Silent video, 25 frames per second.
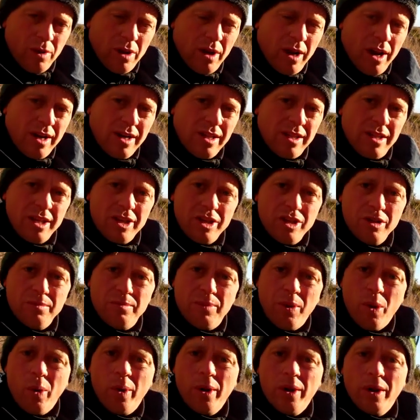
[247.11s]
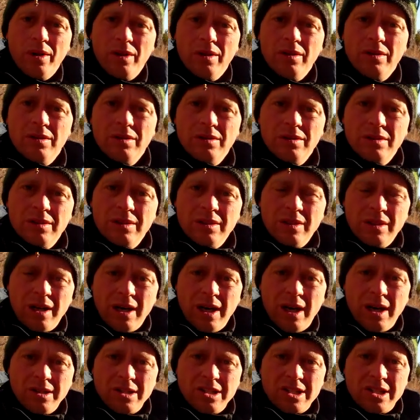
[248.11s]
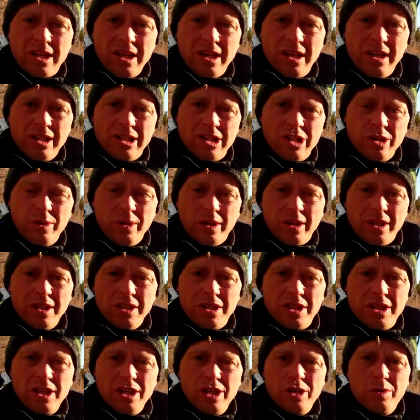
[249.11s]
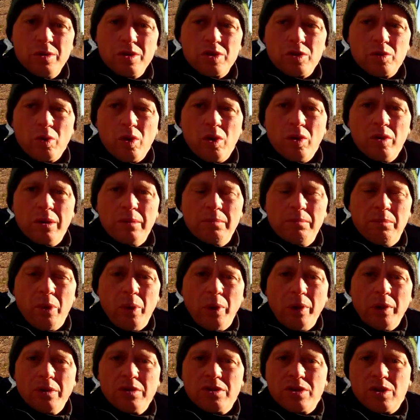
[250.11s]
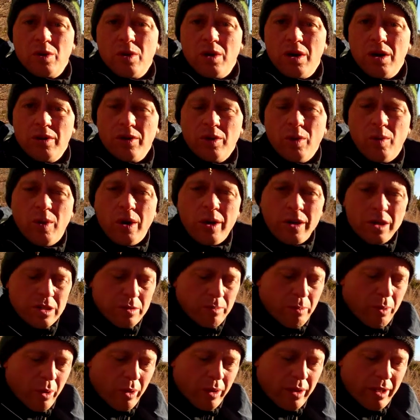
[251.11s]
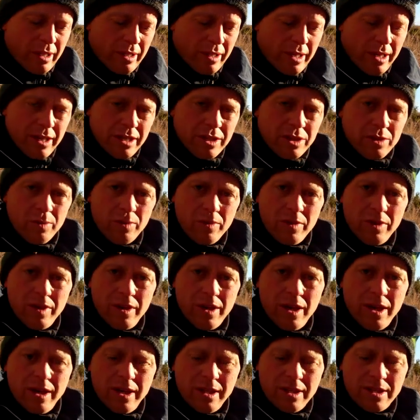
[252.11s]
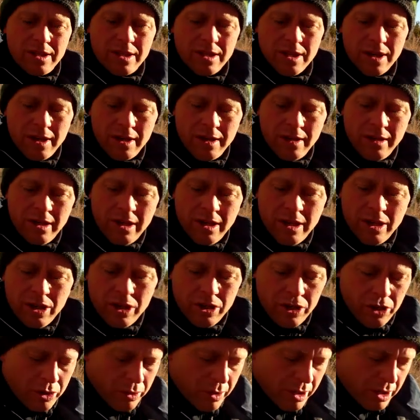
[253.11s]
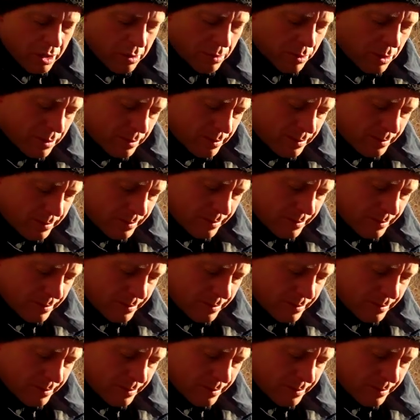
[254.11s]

Anything you boil, just get it to a continuous rolling boil so all the water's boiling and then it's drinkable.